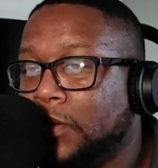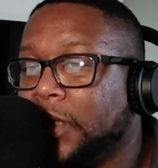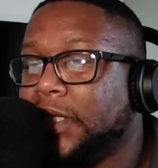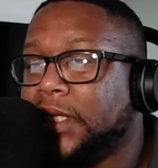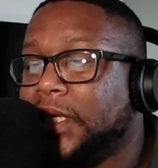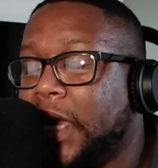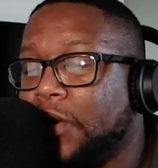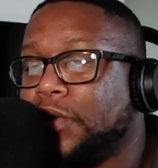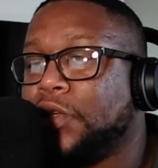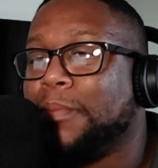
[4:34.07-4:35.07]
look at the
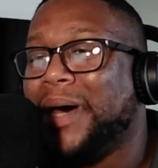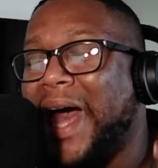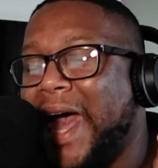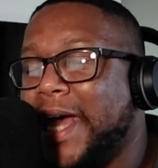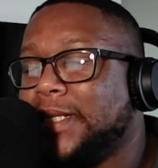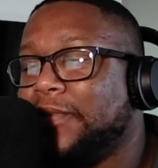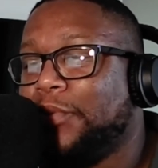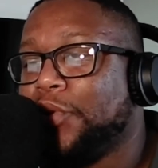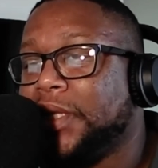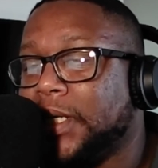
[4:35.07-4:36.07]
character, but ask
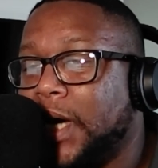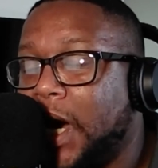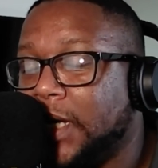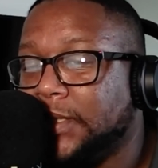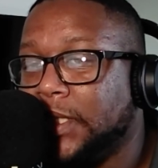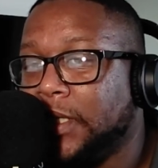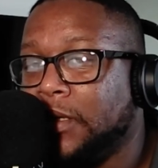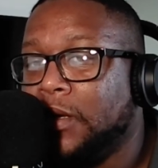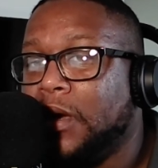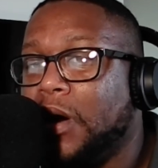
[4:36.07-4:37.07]
for the content
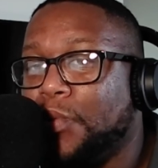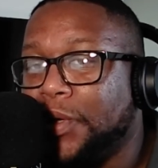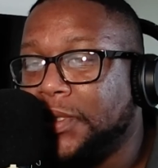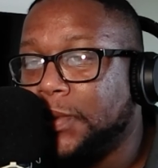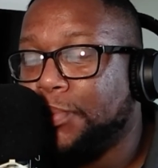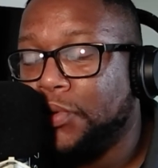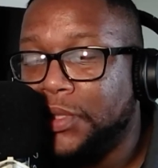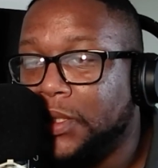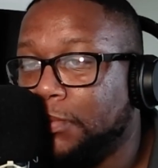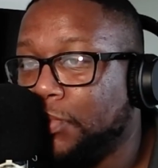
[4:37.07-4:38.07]
of what this
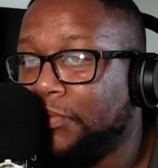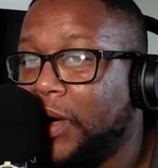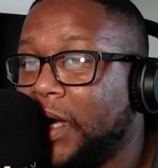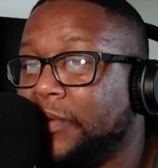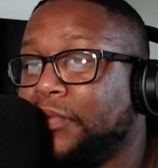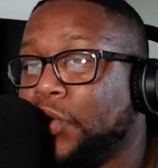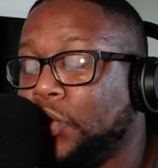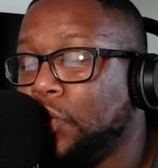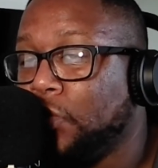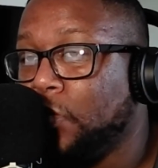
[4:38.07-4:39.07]
person can provide for
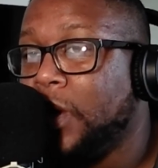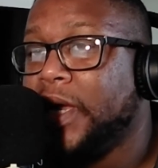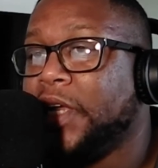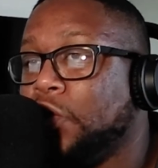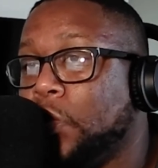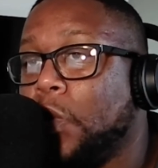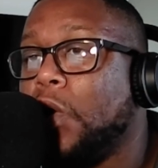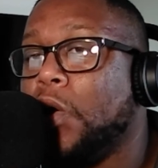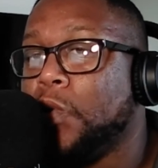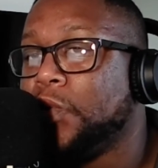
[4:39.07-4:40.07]
you and your
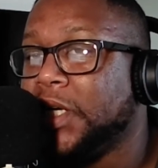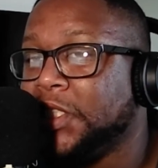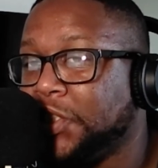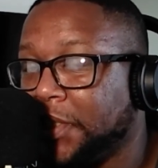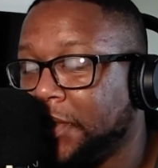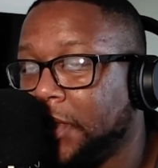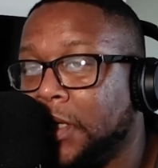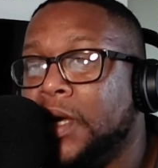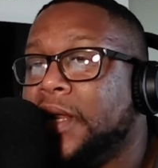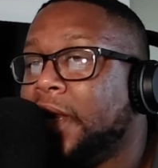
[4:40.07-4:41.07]
own agenda,
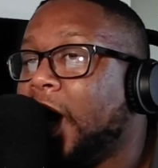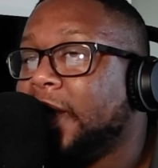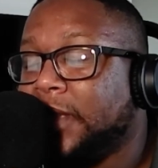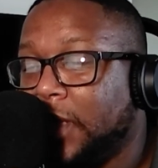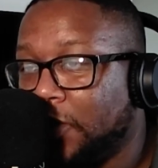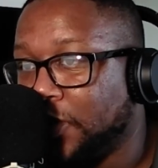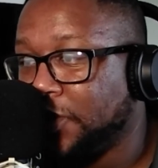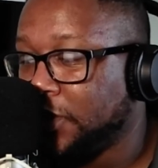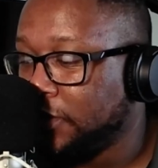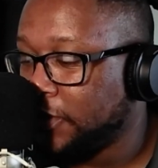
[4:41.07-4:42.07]
not their
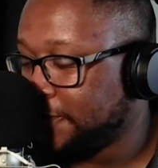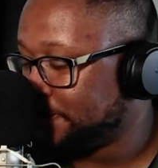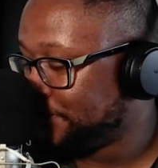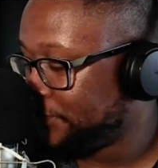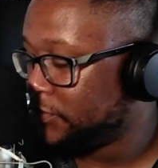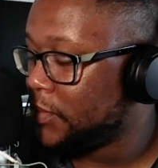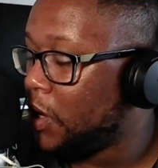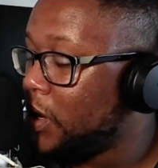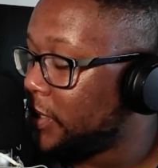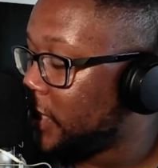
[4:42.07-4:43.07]
agenda.
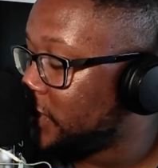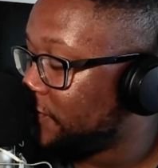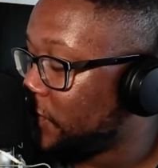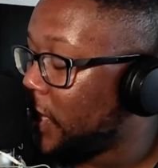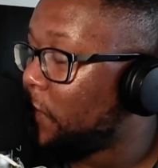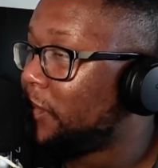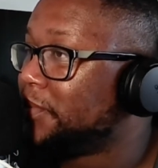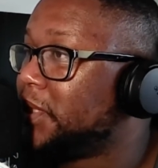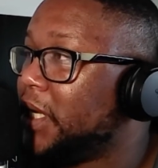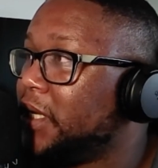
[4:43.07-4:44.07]
All right, guys, if you like what I'm
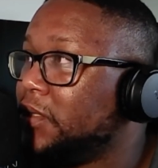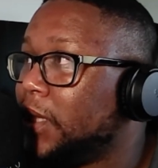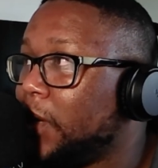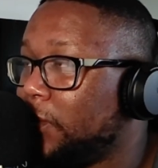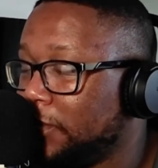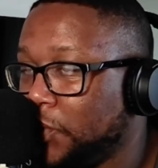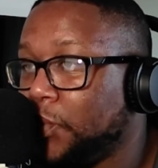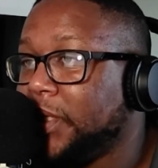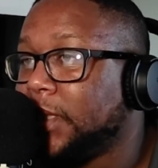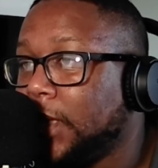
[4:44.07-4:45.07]
saying, you like what I'm
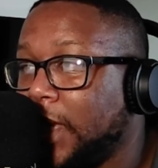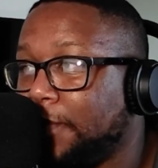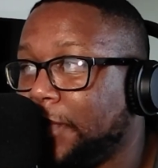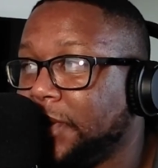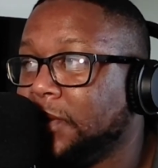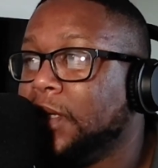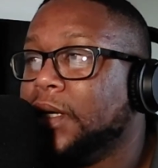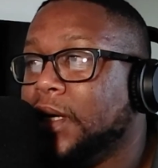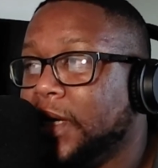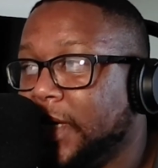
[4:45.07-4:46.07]
doing, hit the like button,
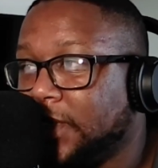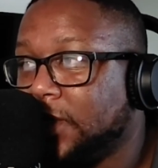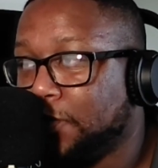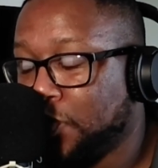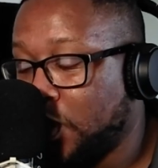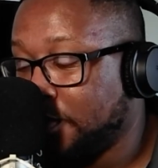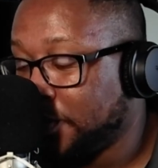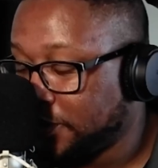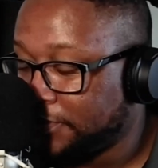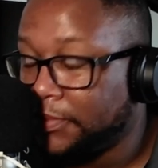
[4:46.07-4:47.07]
hit the subscribe
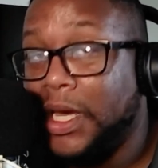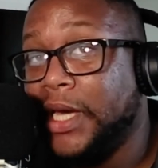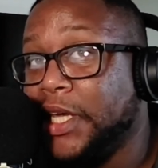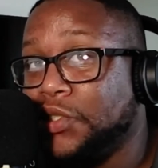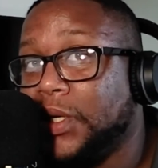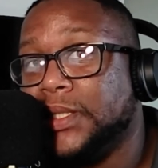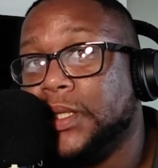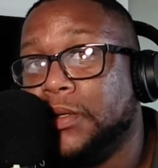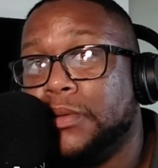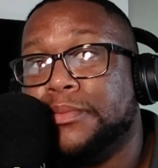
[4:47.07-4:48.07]
button. I'll catch you guys
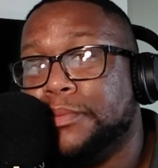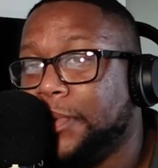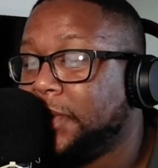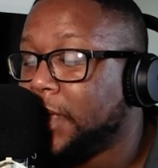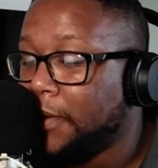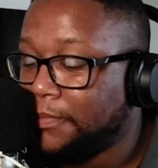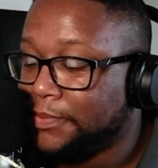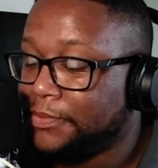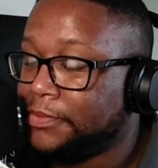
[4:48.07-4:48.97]
later. Peace out.